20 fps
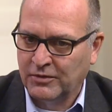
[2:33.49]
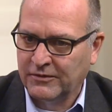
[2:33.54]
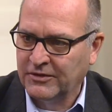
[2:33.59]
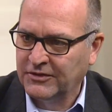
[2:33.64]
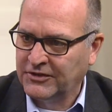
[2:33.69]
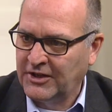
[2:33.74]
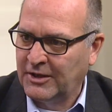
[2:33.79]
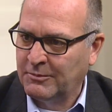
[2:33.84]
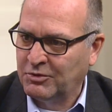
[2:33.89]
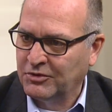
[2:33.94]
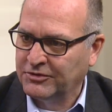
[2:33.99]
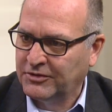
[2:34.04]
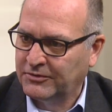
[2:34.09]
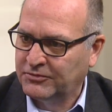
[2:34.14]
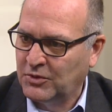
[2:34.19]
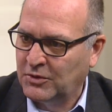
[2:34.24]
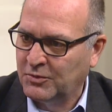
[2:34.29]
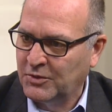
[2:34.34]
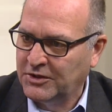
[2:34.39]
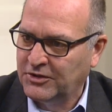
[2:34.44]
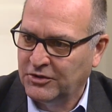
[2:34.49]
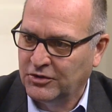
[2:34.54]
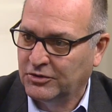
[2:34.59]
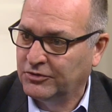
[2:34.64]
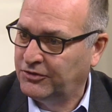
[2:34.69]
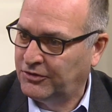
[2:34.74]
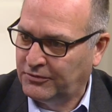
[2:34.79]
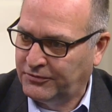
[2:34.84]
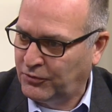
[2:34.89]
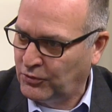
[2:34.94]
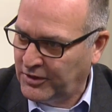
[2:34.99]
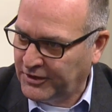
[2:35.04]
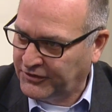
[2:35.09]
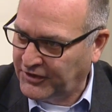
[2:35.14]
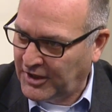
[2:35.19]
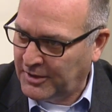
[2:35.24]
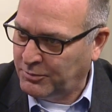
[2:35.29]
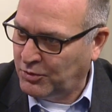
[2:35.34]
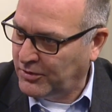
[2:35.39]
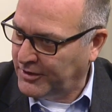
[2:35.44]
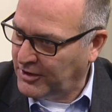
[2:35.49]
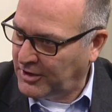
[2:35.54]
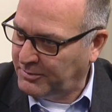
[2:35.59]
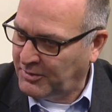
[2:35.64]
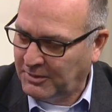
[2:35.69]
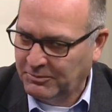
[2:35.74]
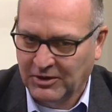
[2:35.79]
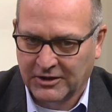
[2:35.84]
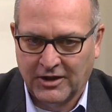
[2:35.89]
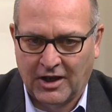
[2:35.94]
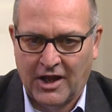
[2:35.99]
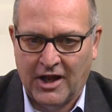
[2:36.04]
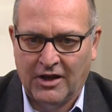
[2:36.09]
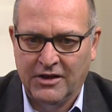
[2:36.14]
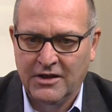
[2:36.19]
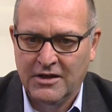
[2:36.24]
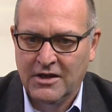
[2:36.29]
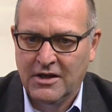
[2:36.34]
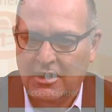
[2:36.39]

of examples of what we do. So for example, in our public cloud,